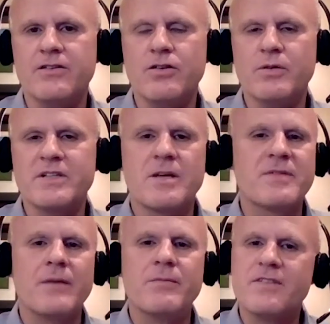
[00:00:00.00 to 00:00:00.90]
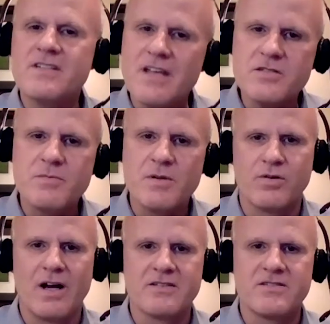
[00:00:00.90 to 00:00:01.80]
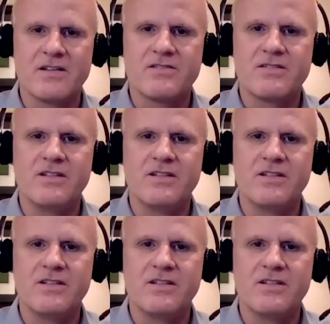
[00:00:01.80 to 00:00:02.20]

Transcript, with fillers: doing some type of assessment process,